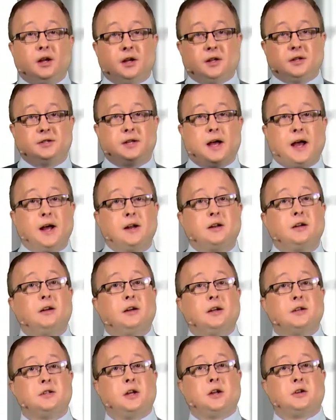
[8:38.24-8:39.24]
Z
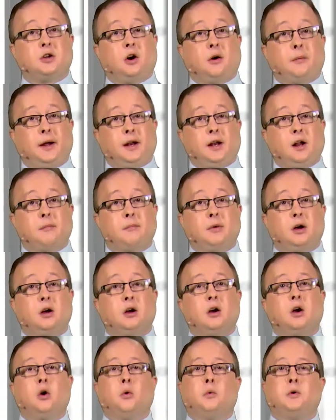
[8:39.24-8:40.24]
is the atomic number,
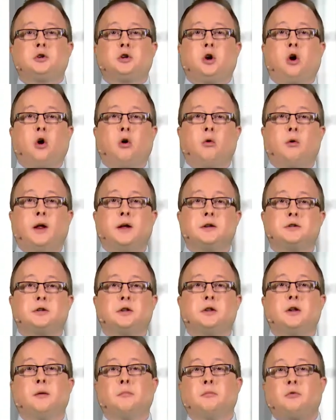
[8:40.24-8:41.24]
which correlates to
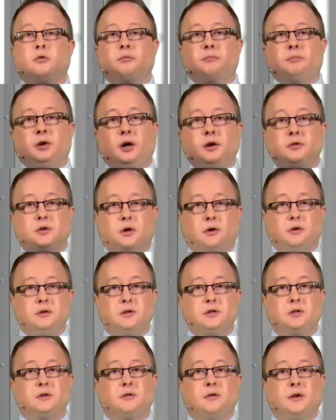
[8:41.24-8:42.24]
the number of
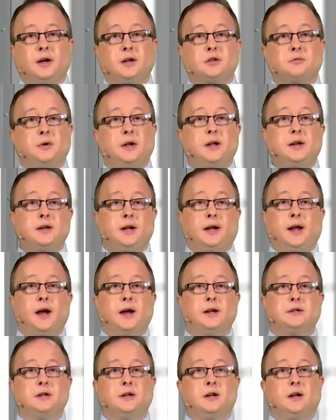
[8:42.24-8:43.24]
protons, as we
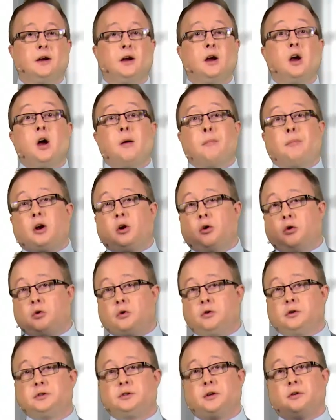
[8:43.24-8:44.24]
indicated, but
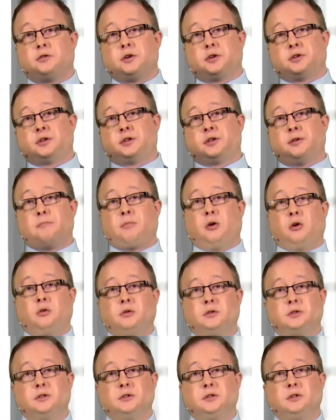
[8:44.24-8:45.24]
also, just as
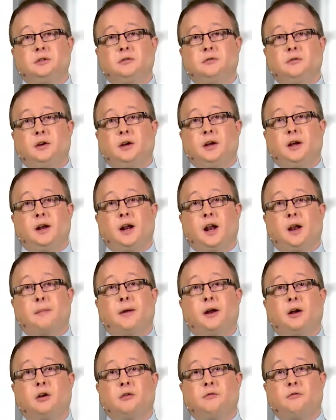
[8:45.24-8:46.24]
important, in
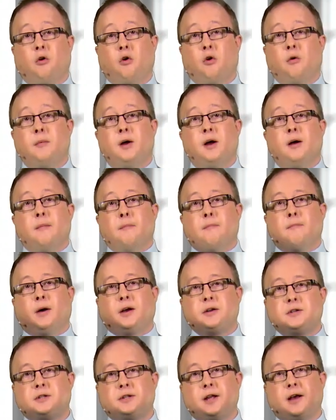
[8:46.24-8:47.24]
elemental form,
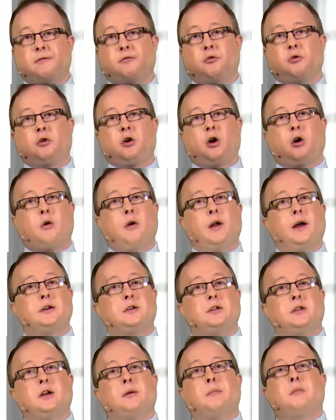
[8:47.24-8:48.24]
must therefore correlate
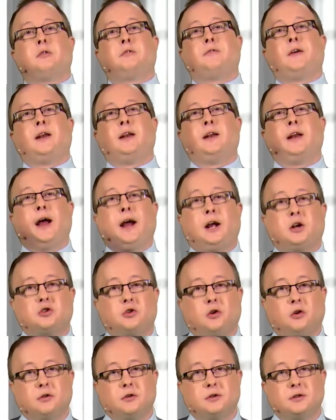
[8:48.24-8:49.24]
to the number of
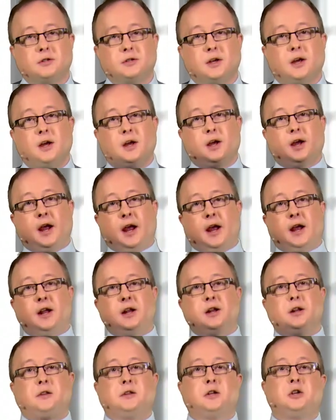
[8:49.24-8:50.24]
electrons
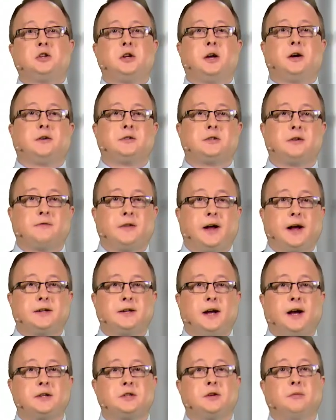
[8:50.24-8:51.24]
in the shells of that
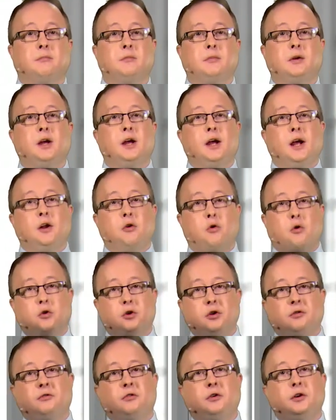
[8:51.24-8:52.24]
atom in
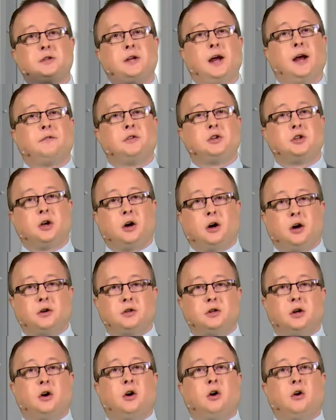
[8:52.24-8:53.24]
order for it to have a
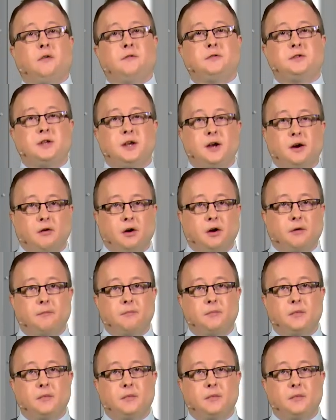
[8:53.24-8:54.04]
charge of 0.